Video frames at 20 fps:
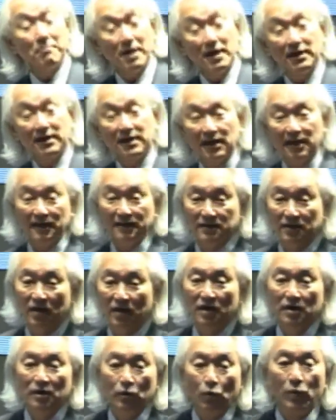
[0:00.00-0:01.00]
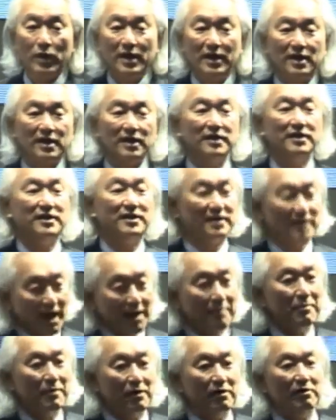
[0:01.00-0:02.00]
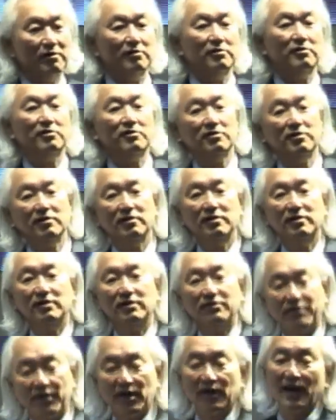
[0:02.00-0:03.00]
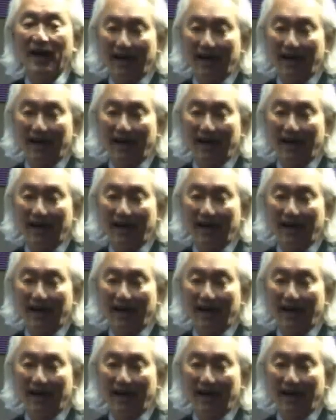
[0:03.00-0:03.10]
monkeys, we can double their